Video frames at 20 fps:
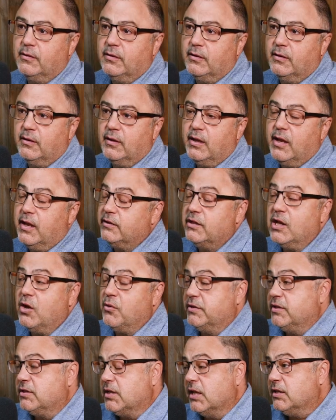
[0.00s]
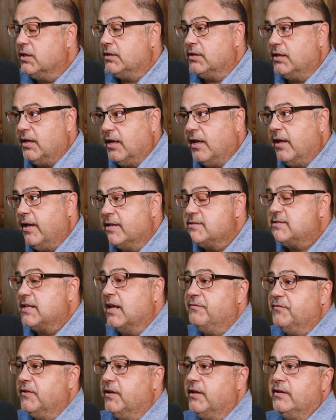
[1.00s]
it's no, it, it, it's
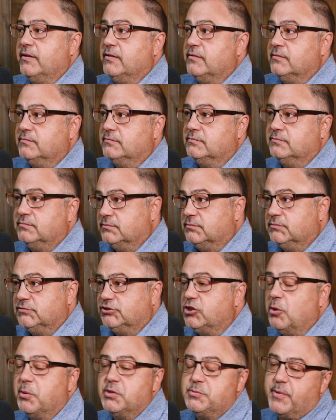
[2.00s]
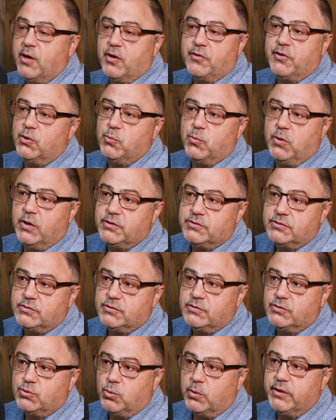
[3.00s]
definitely so much better than it
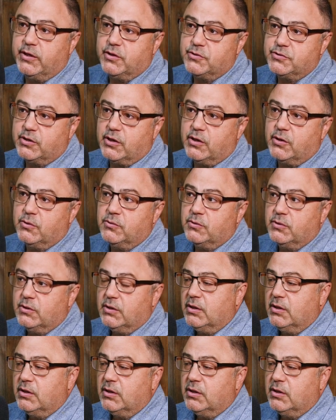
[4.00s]
was twenty years ago.